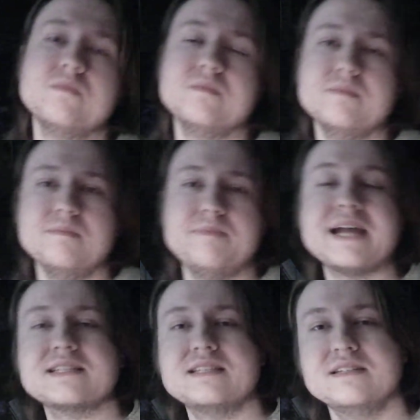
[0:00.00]

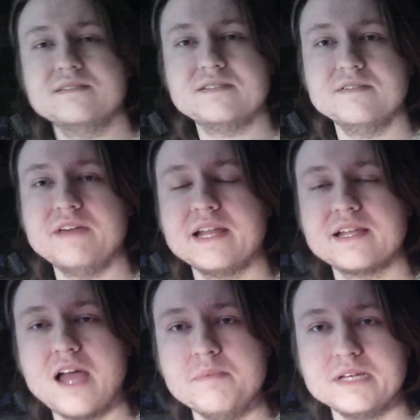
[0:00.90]
back to Van
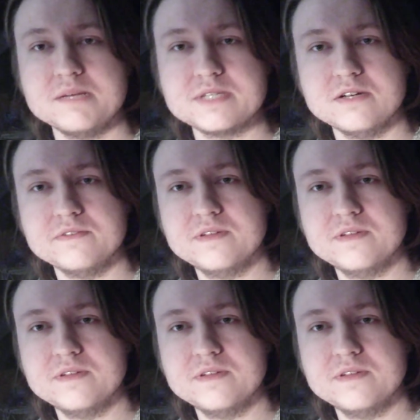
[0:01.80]
copying himself,